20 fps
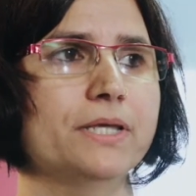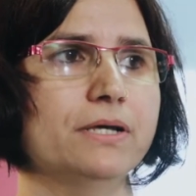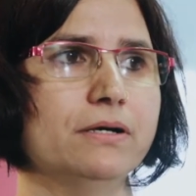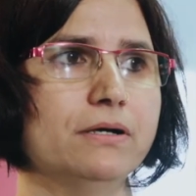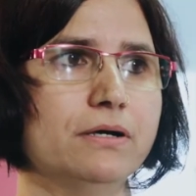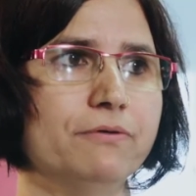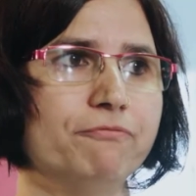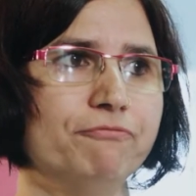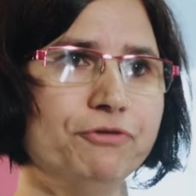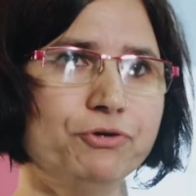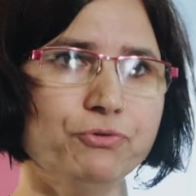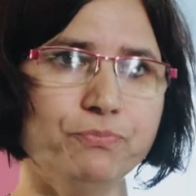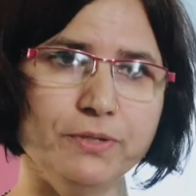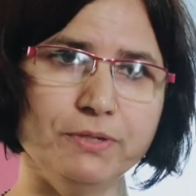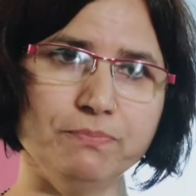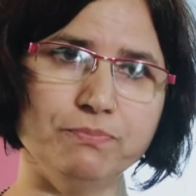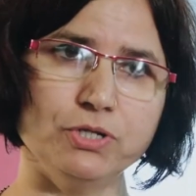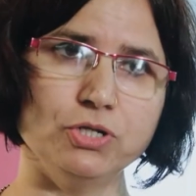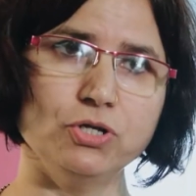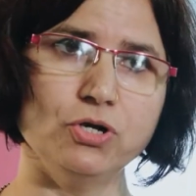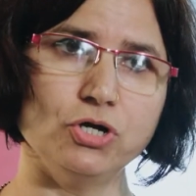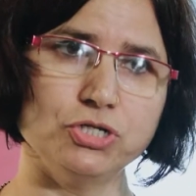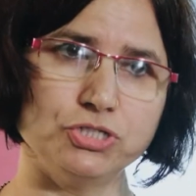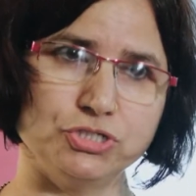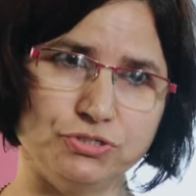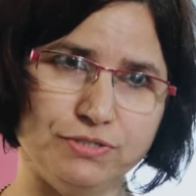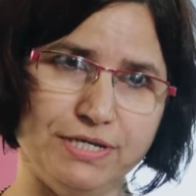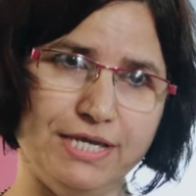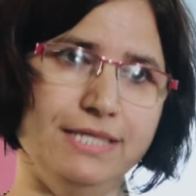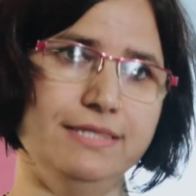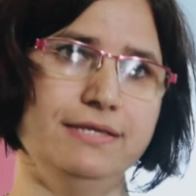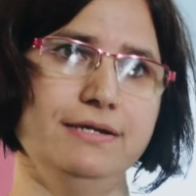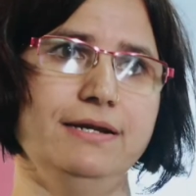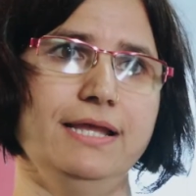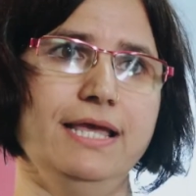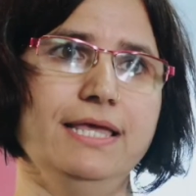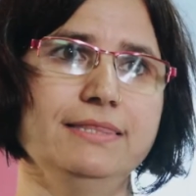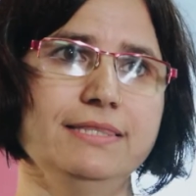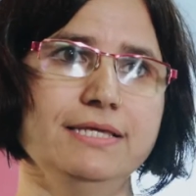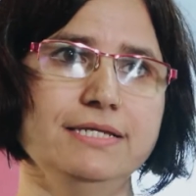a few people got together
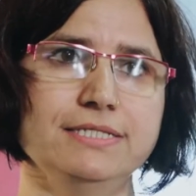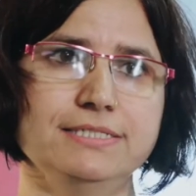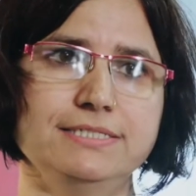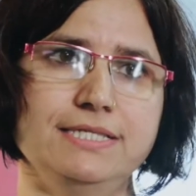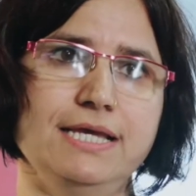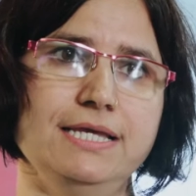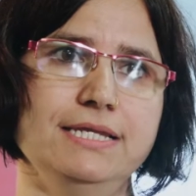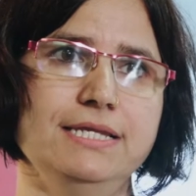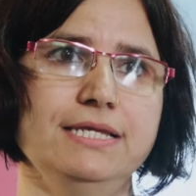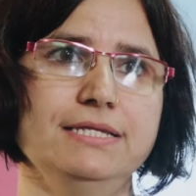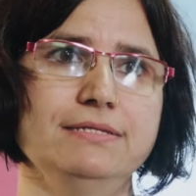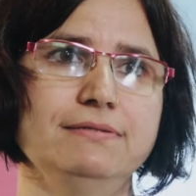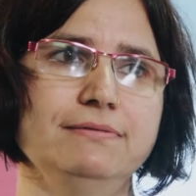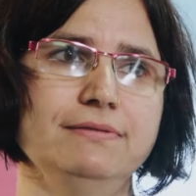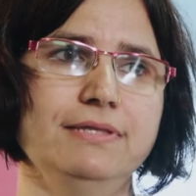and they decided